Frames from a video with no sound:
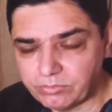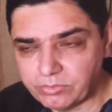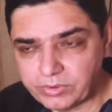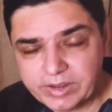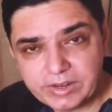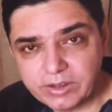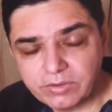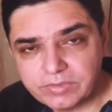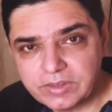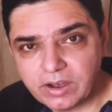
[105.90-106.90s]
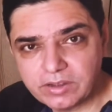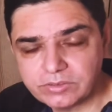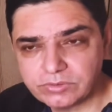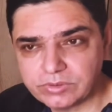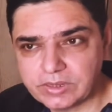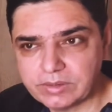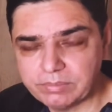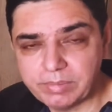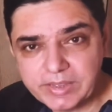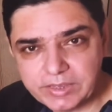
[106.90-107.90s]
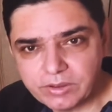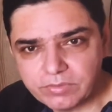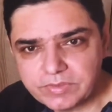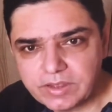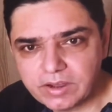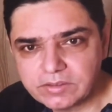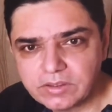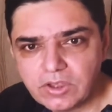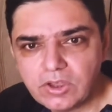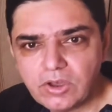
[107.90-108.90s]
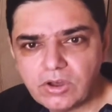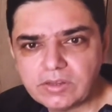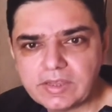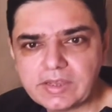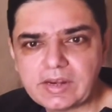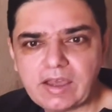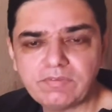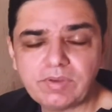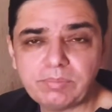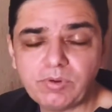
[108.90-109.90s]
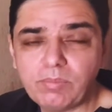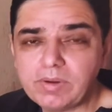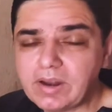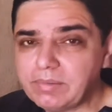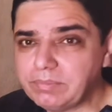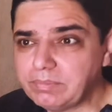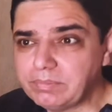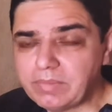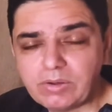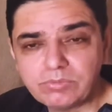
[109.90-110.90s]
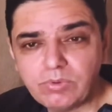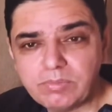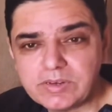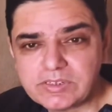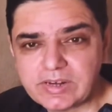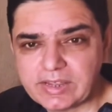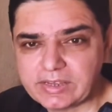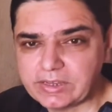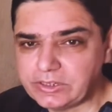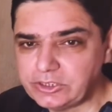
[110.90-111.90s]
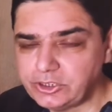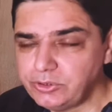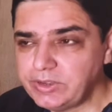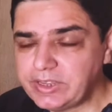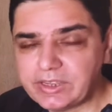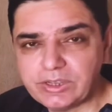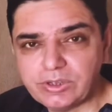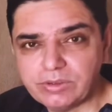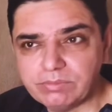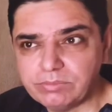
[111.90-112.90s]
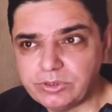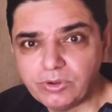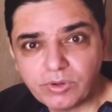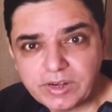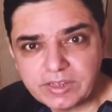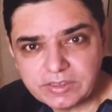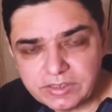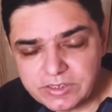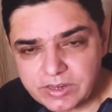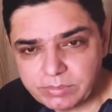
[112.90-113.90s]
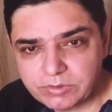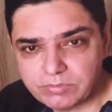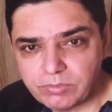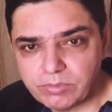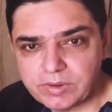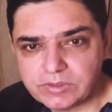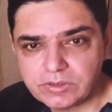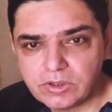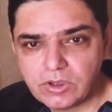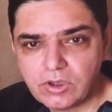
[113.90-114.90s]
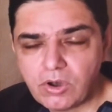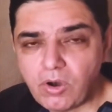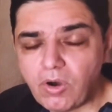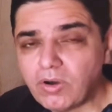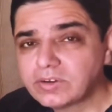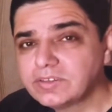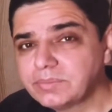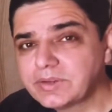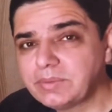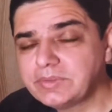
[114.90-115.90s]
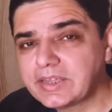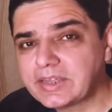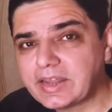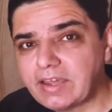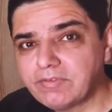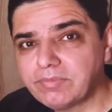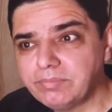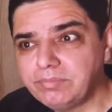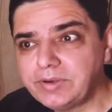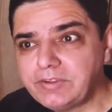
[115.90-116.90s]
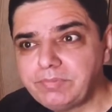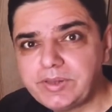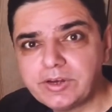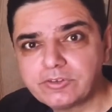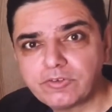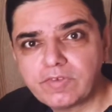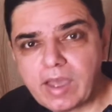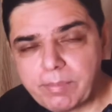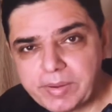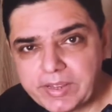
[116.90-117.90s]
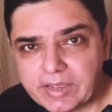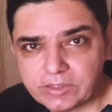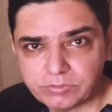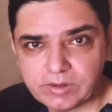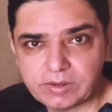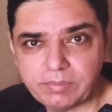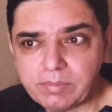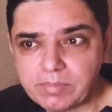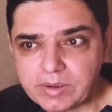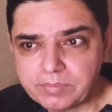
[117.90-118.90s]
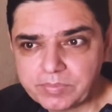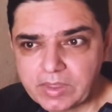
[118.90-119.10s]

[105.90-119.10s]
wrinkling of the eyes, okay, blinking of the eyes. They can have abnormal um, mouth movements like uh, chewing, yawning, these types of movements. Or sometimes they can have brief periods of apnea as well. Remember,